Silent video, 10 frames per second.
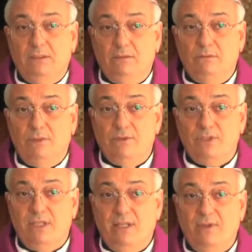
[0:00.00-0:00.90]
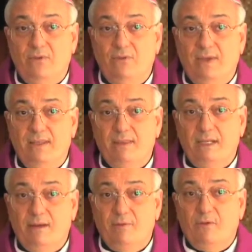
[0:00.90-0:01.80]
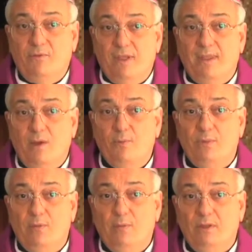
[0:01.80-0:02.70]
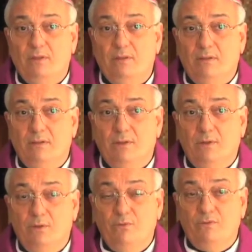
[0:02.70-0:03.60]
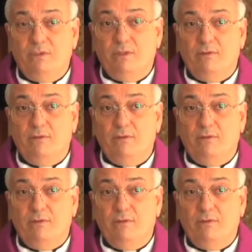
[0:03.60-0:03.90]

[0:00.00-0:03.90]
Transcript: to understand their faith and have their faith help them in their youth uh,